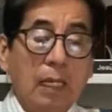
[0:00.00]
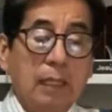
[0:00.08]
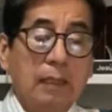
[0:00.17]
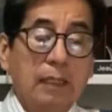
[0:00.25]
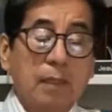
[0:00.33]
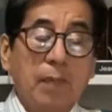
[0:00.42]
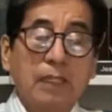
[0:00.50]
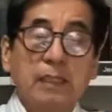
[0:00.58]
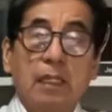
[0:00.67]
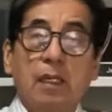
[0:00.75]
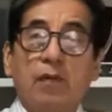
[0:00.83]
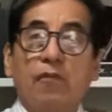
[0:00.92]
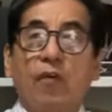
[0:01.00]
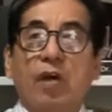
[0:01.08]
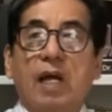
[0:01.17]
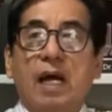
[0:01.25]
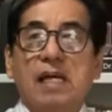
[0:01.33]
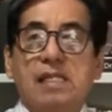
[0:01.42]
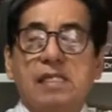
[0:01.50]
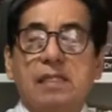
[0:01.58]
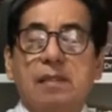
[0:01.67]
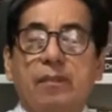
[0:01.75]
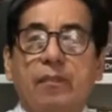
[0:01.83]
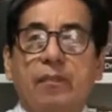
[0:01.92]
The thematic forecast
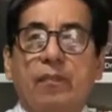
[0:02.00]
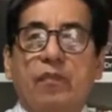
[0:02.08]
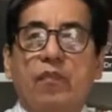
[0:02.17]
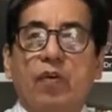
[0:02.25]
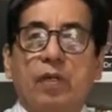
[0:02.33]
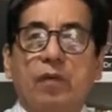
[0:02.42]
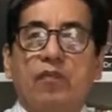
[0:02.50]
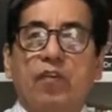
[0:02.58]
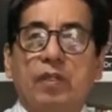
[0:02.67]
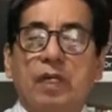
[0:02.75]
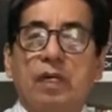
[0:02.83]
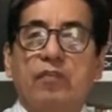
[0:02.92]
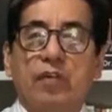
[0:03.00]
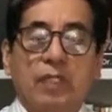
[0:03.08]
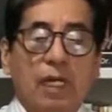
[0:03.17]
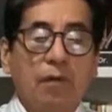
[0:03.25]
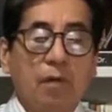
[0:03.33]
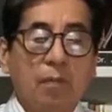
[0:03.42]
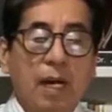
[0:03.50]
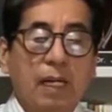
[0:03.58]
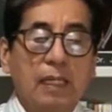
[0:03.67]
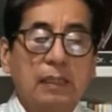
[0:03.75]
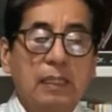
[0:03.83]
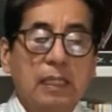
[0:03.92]
for the labor
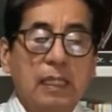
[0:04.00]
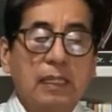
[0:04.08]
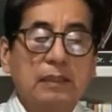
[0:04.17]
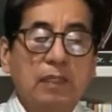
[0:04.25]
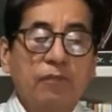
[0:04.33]
market is that